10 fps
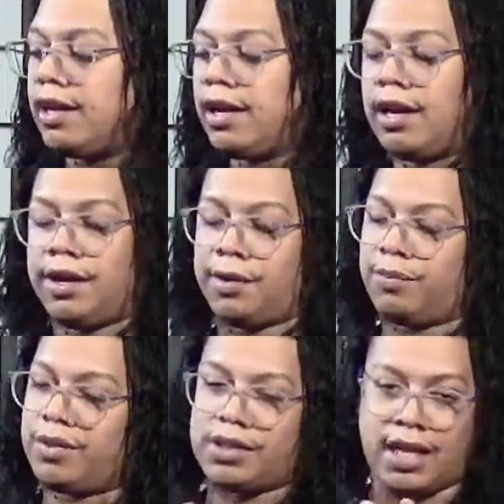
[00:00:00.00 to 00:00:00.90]
A
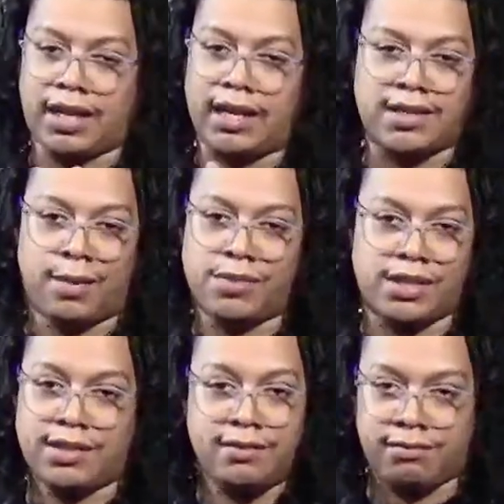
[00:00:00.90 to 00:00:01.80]
lot of
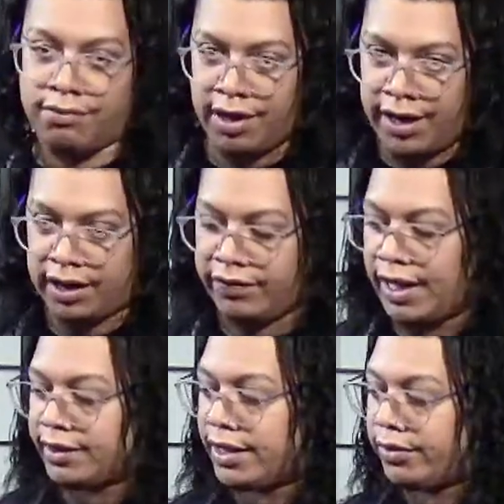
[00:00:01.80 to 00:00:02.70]
times they're not even
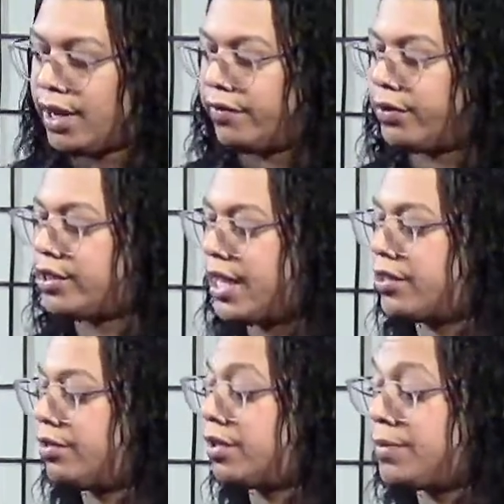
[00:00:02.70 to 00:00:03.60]
like that. They don't have those
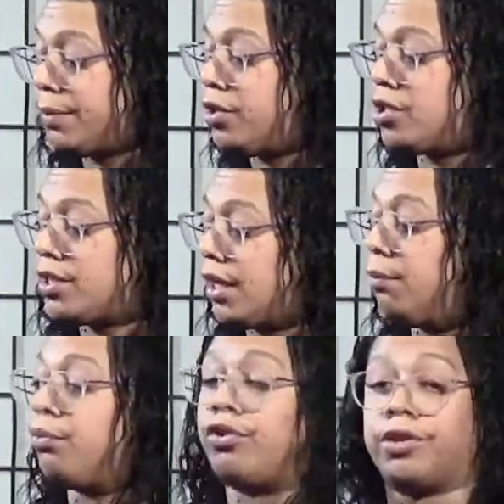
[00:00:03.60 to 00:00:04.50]
tassels. Sometimes it's just like
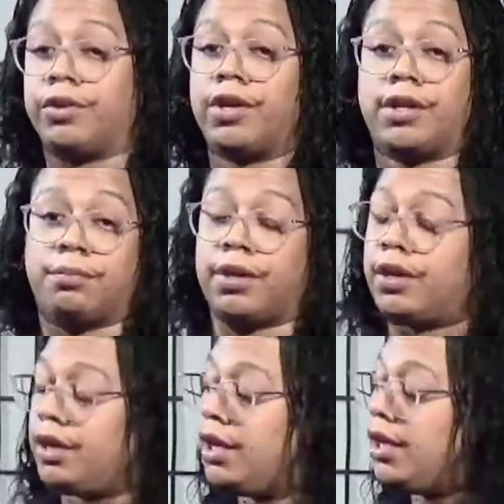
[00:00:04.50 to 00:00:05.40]
embroidery on it. But
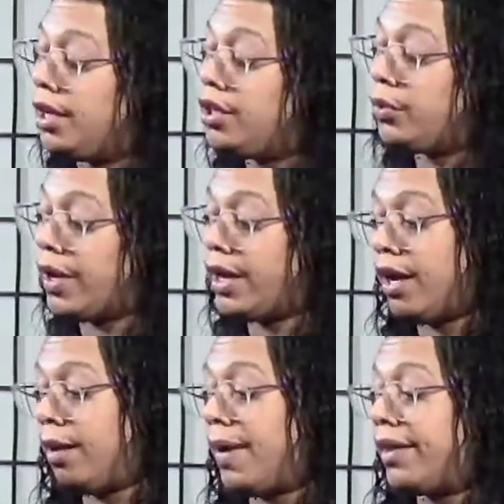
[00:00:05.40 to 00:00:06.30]
either way,
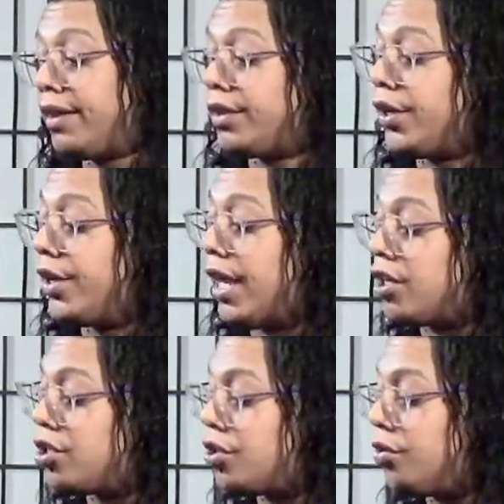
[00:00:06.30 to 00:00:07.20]
I think they're a nice
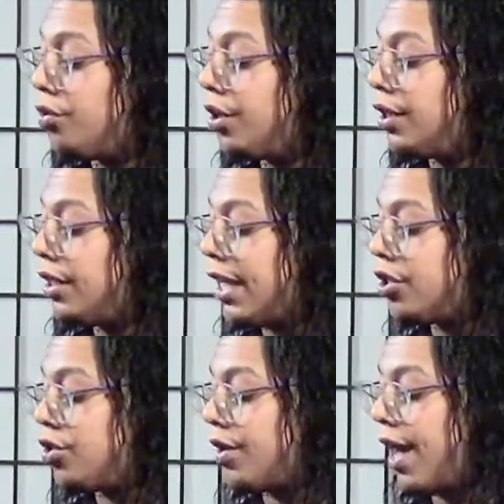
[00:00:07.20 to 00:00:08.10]
shoe
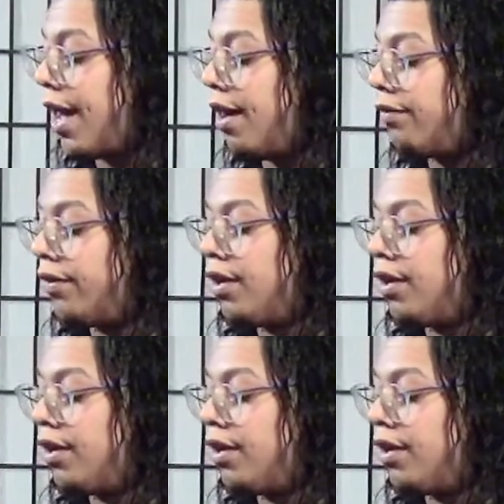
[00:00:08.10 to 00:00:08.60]
to have,